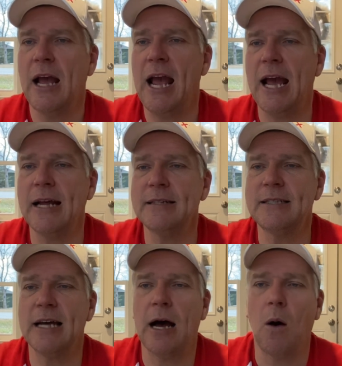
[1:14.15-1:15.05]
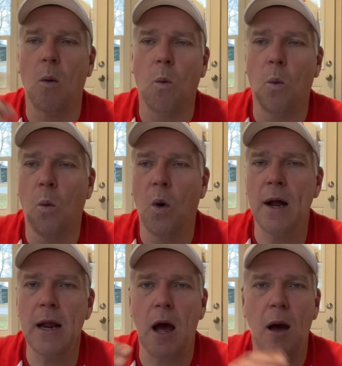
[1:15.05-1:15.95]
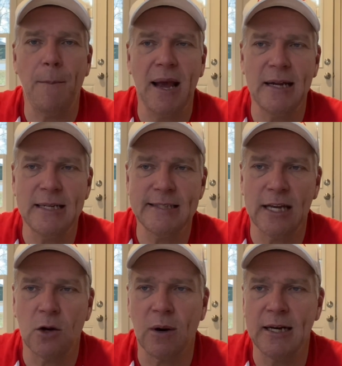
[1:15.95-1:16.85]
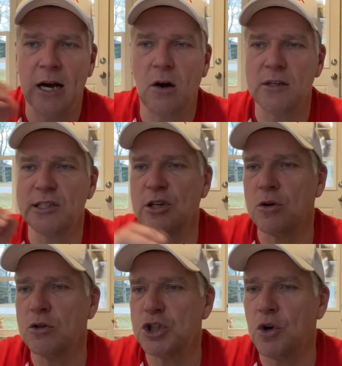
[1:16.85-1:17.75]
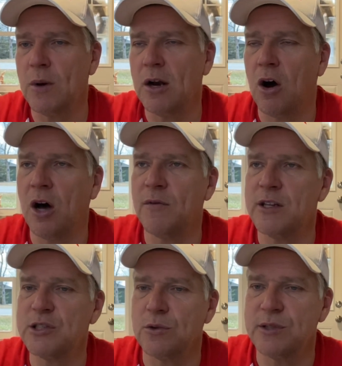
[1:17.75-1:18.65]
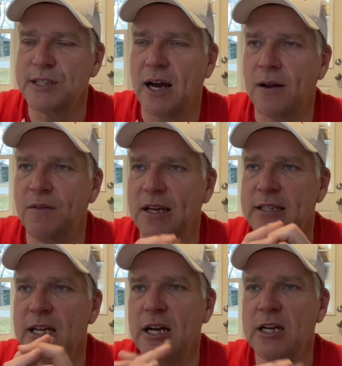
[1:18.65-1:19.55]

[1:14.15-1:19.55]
And uh, one pending sale right now, zero showing on the sold side of things.